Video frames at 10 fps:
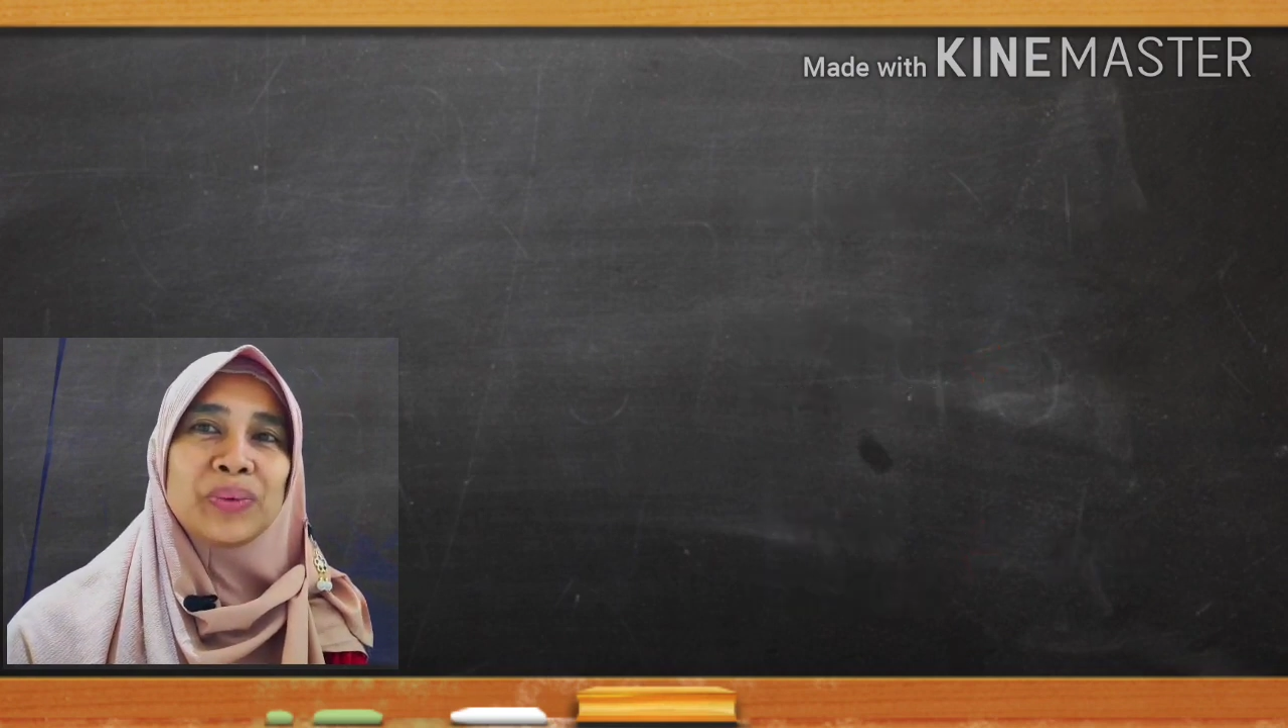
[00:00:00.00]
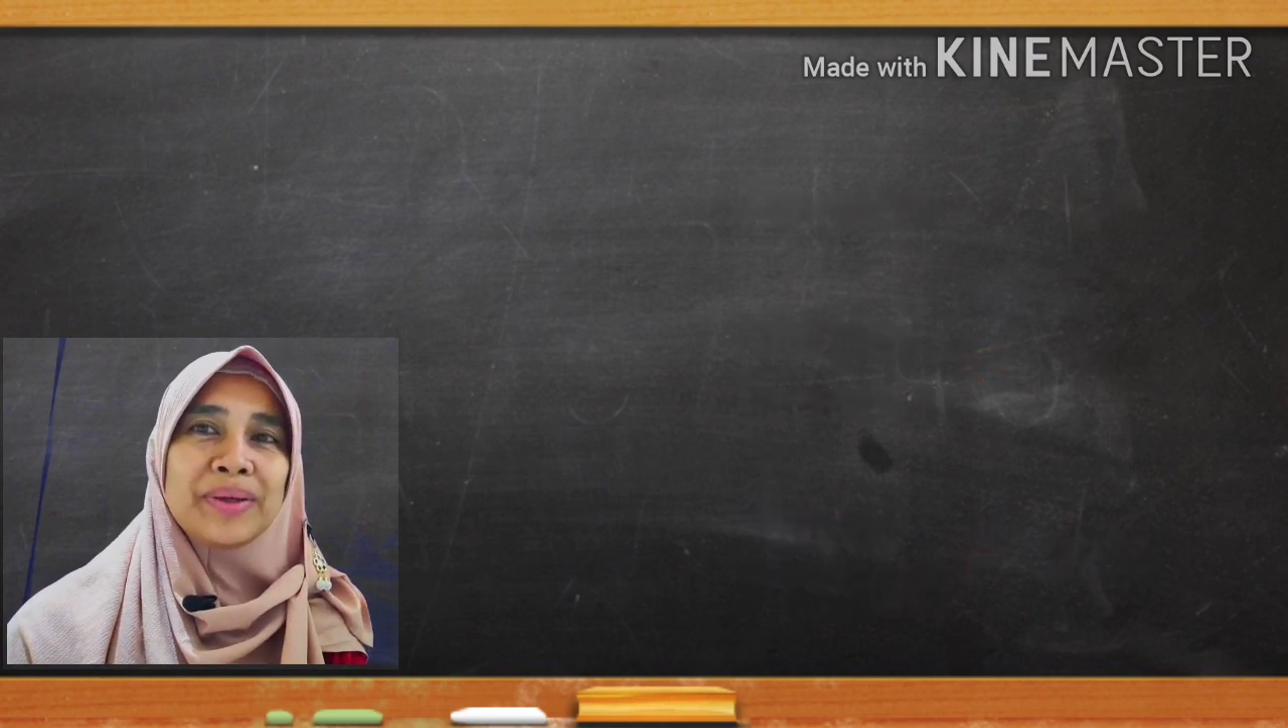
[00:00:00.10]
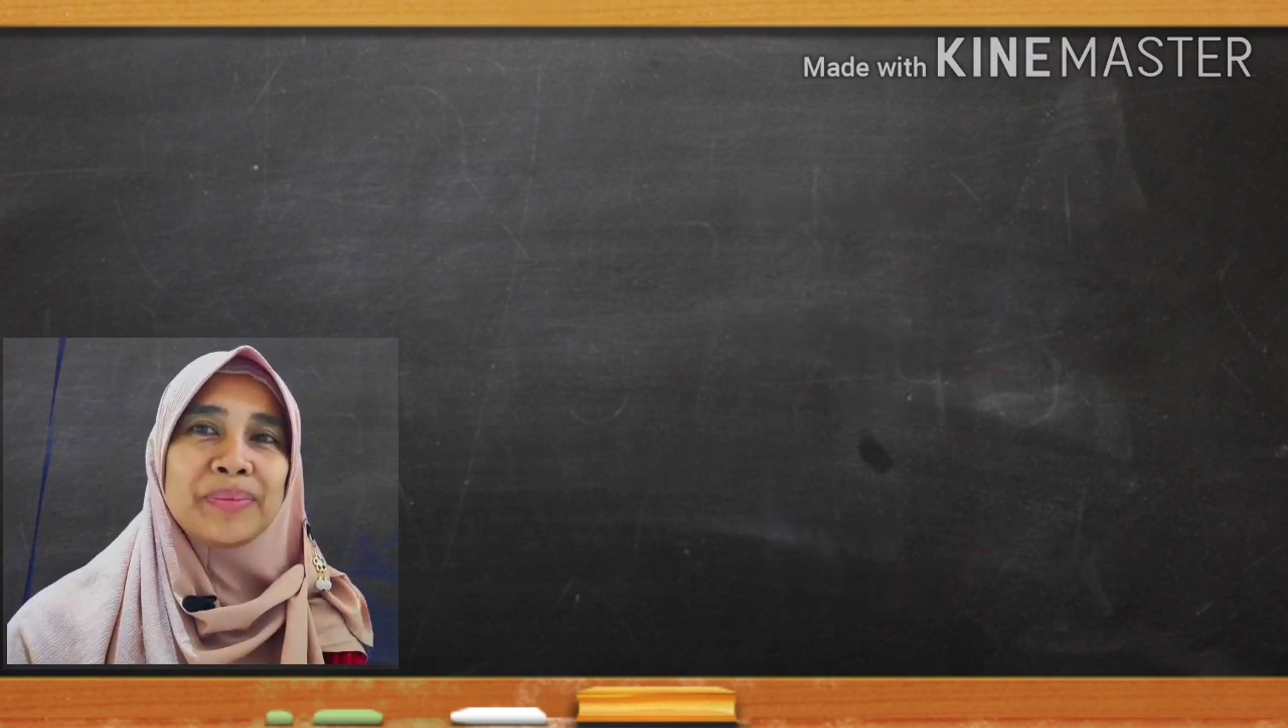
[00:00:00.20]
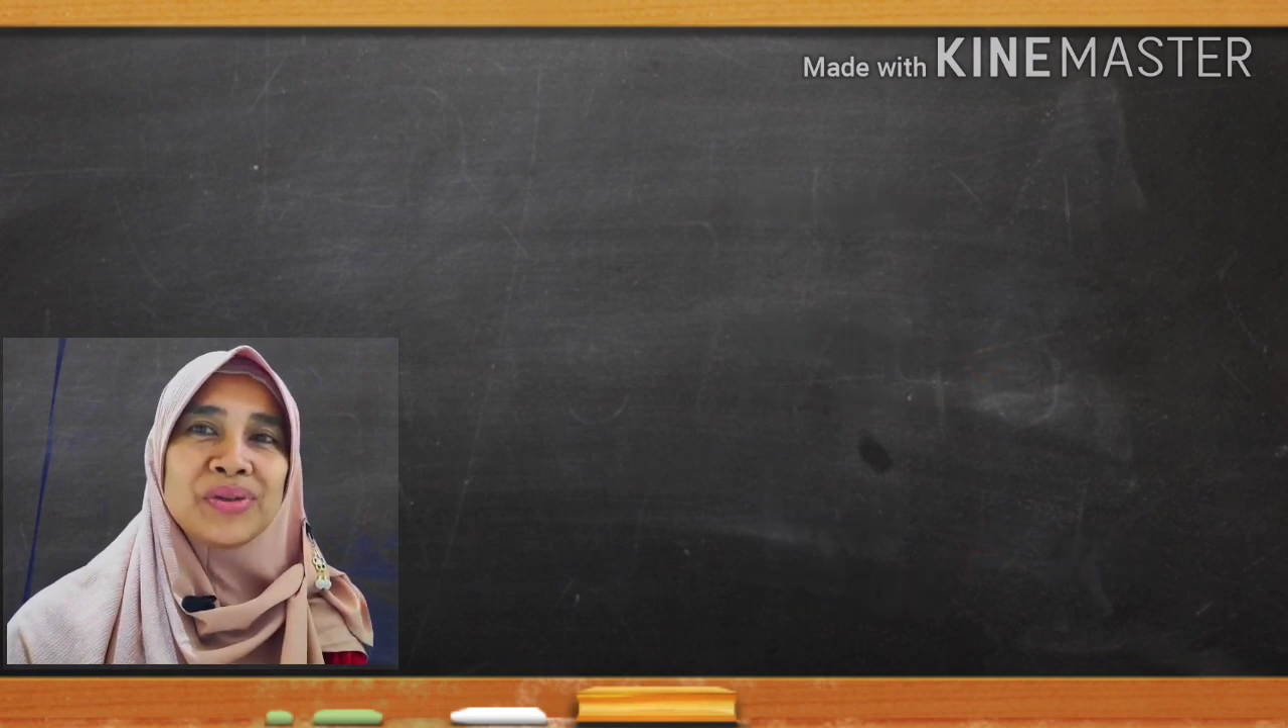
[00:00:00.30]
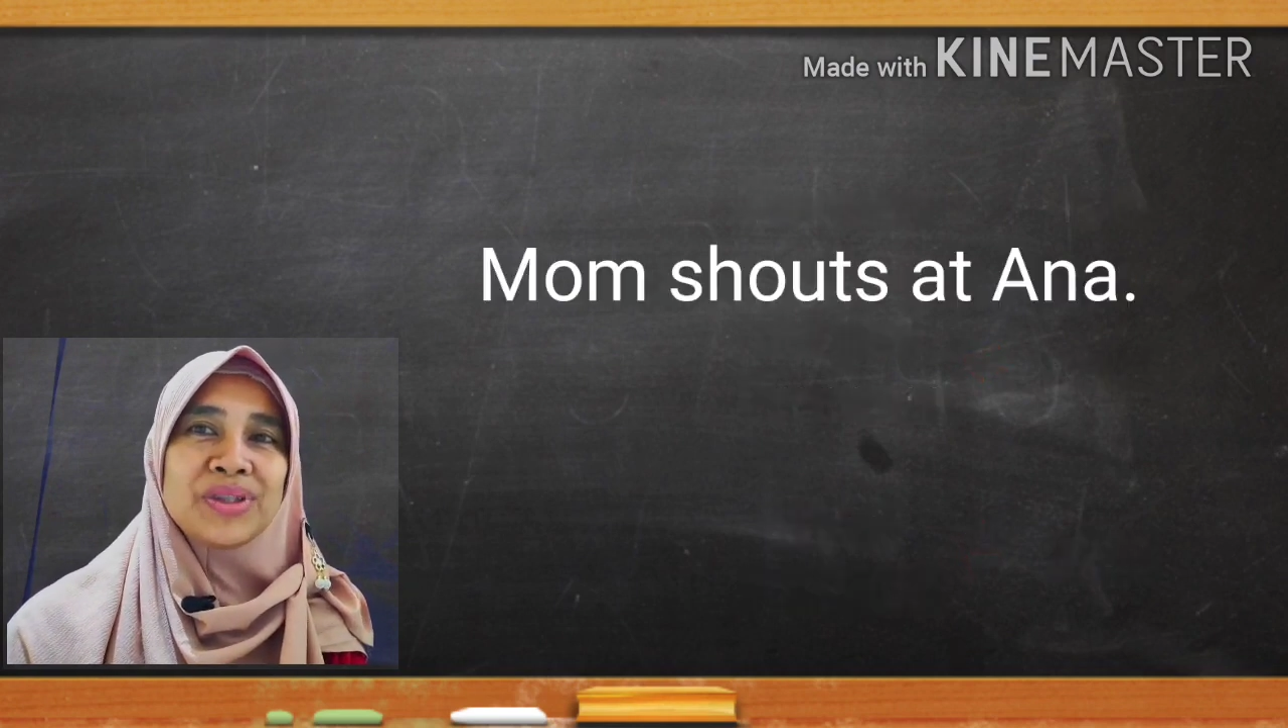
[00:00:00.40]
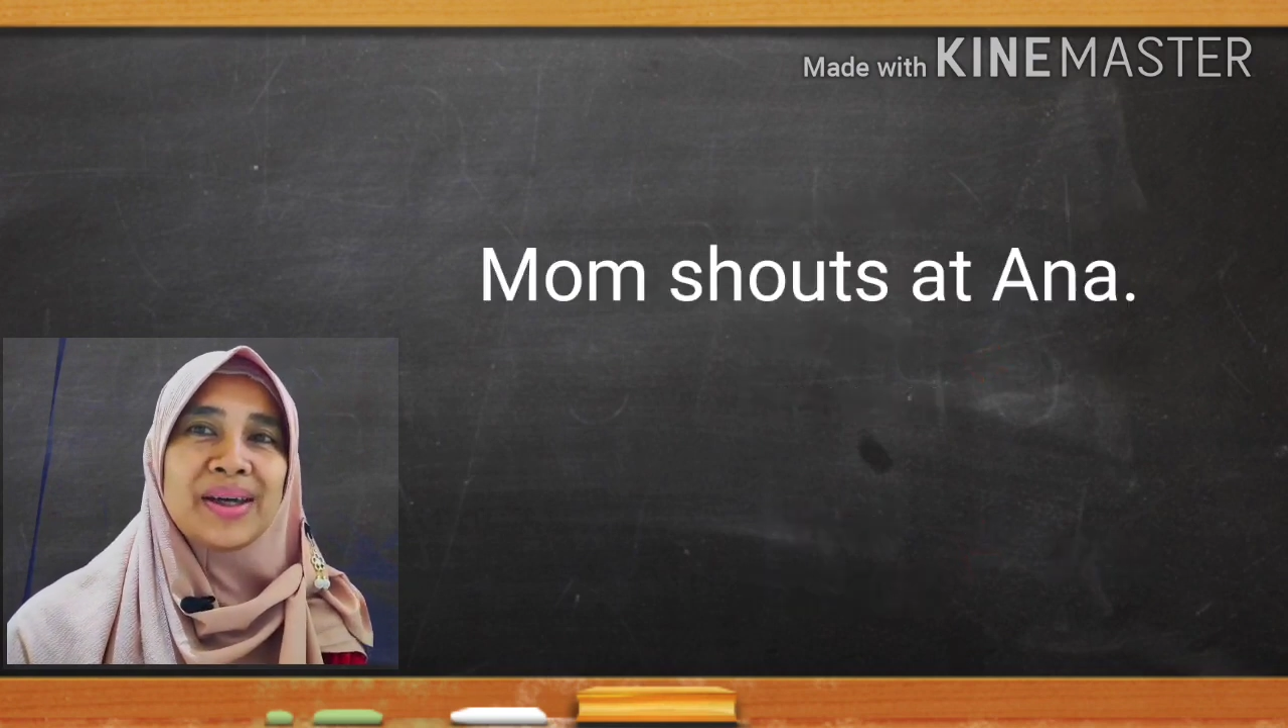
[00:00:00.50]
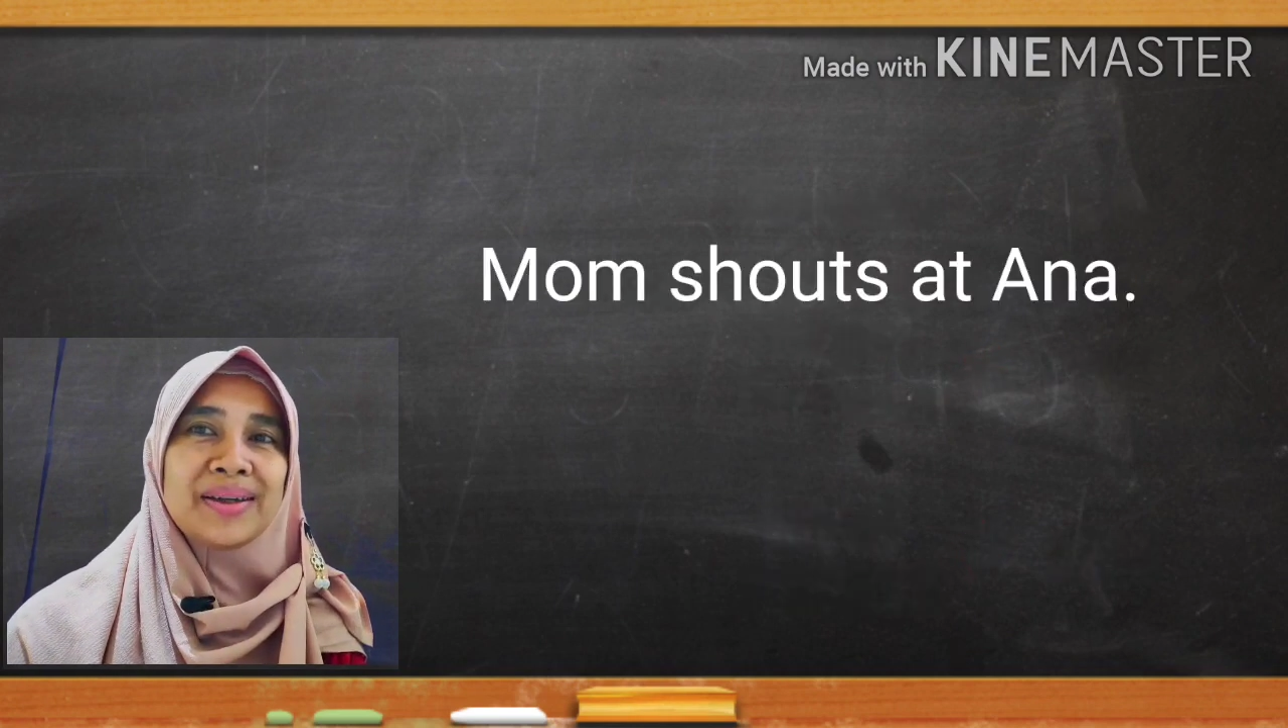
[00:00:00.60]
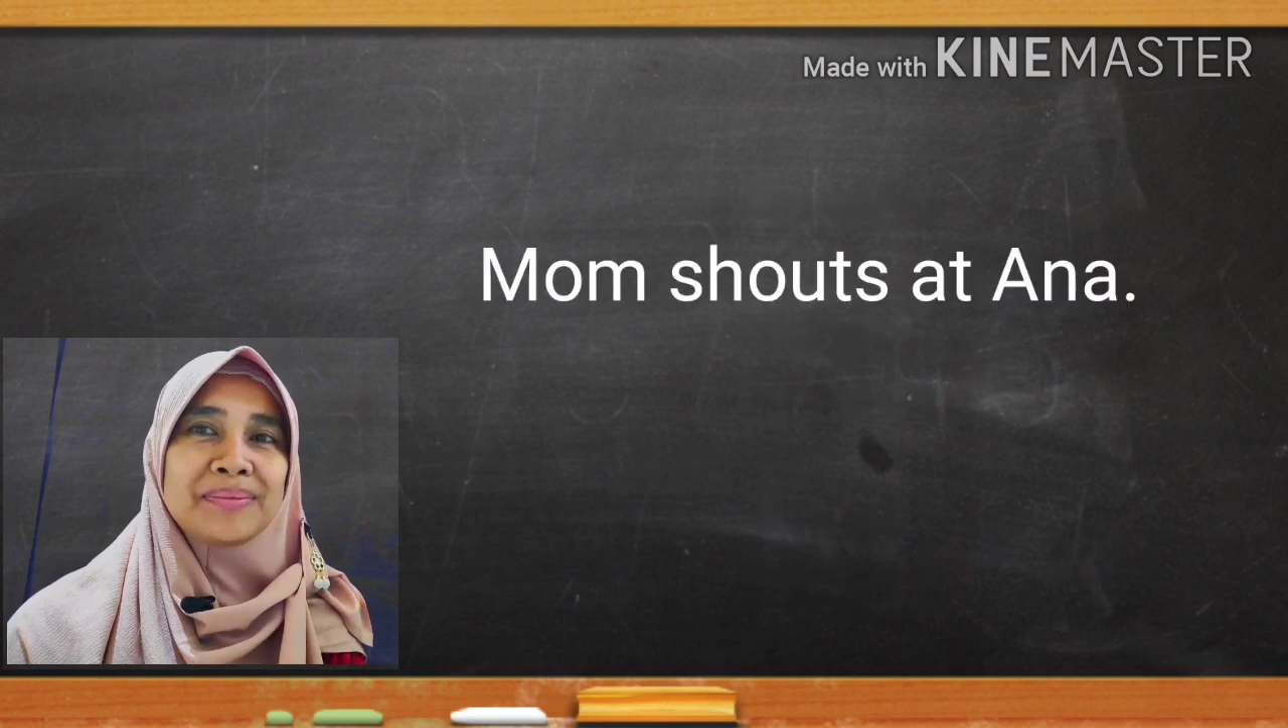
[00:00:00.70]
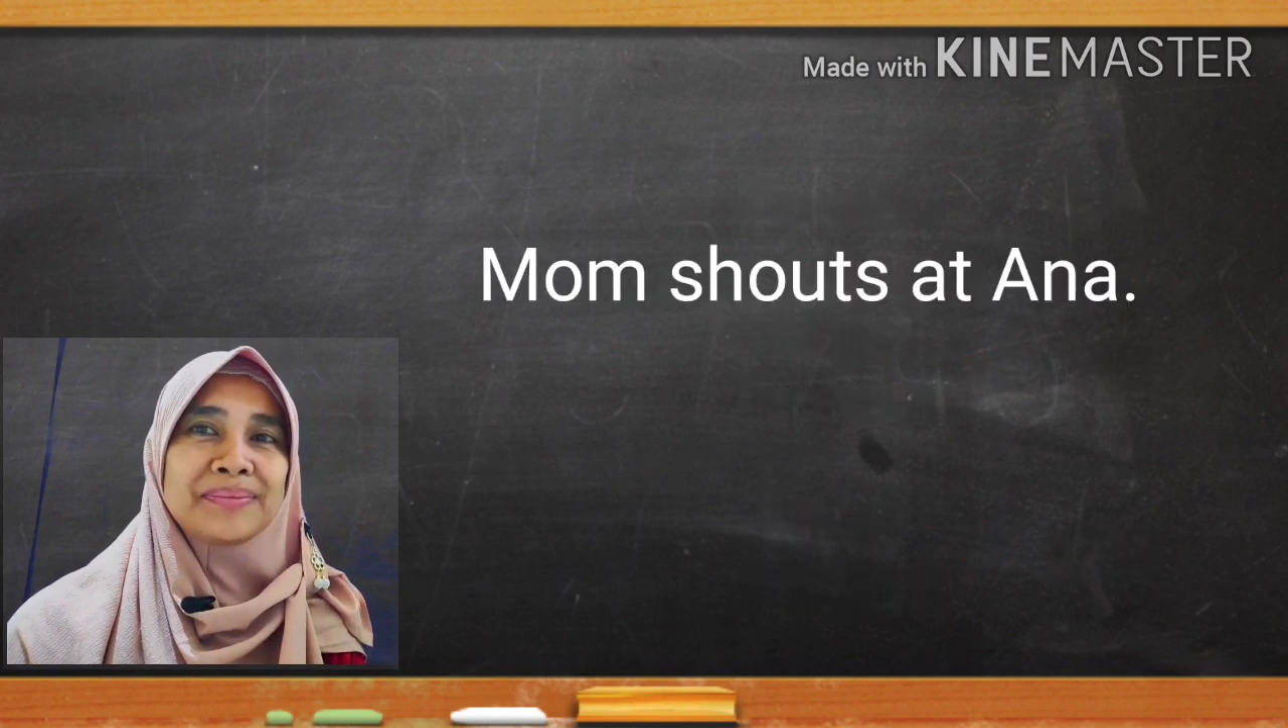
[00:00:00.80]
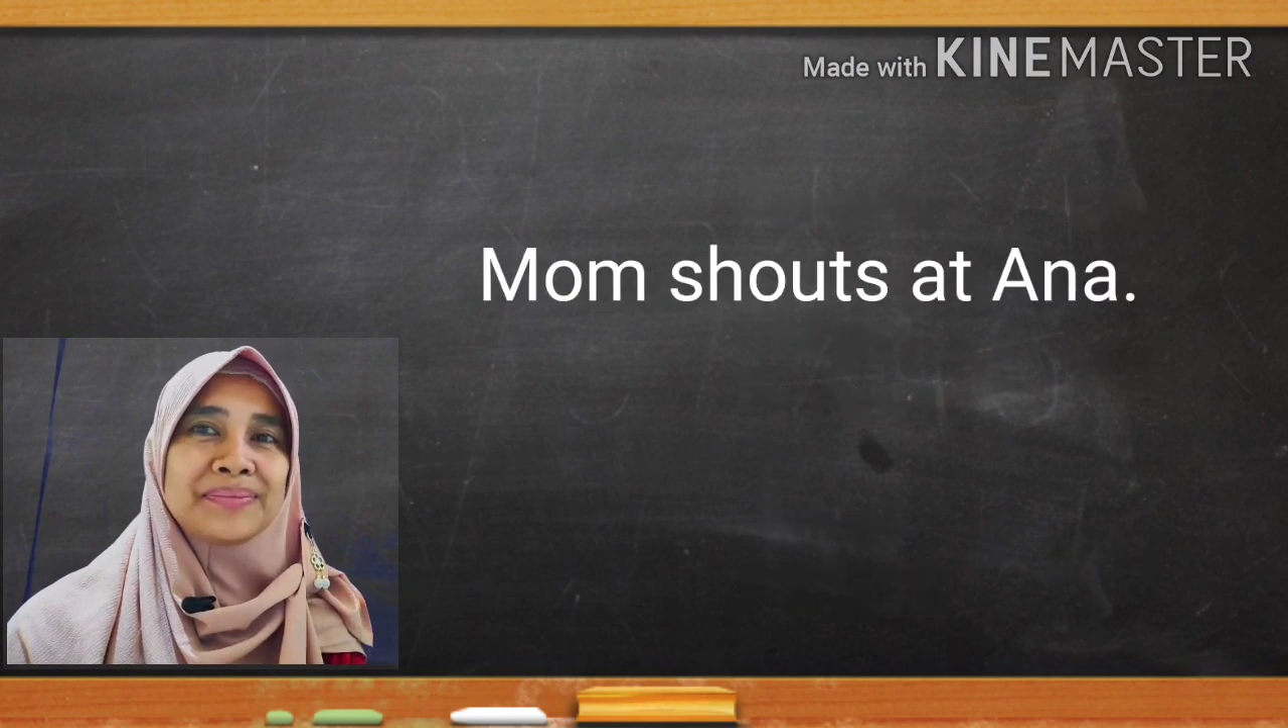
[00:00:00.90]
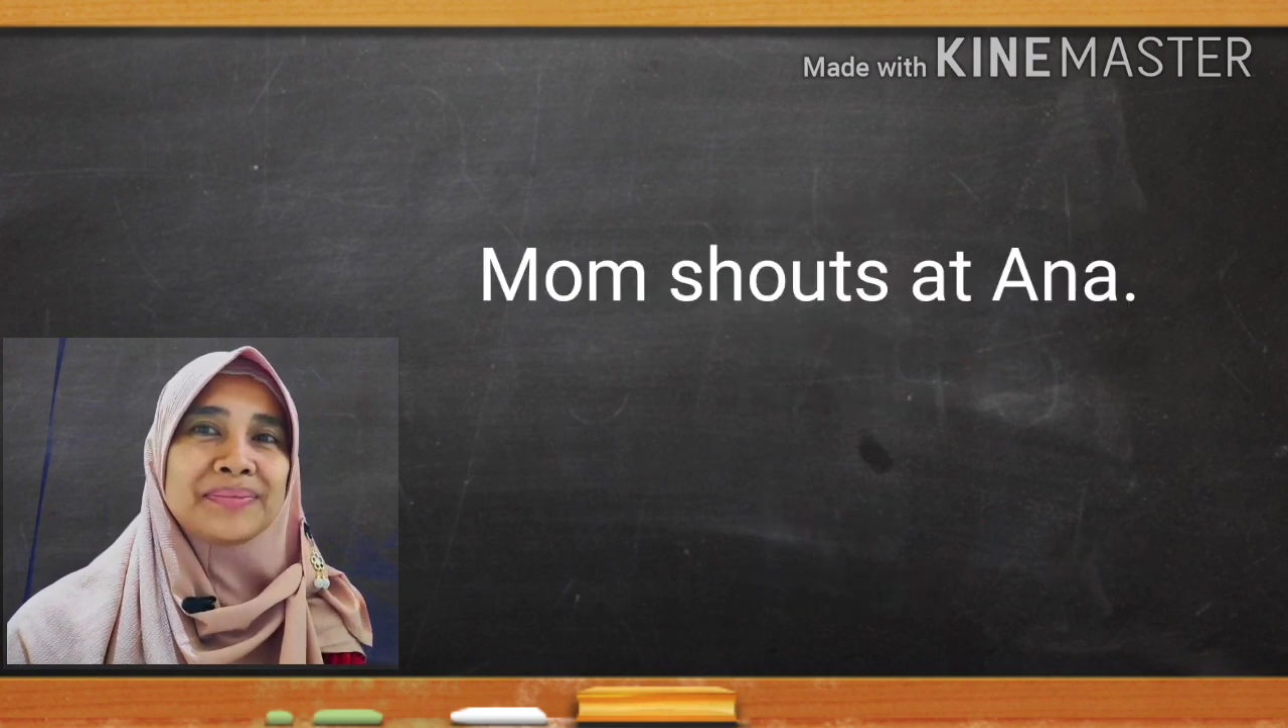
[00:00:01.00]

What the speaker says: one more time.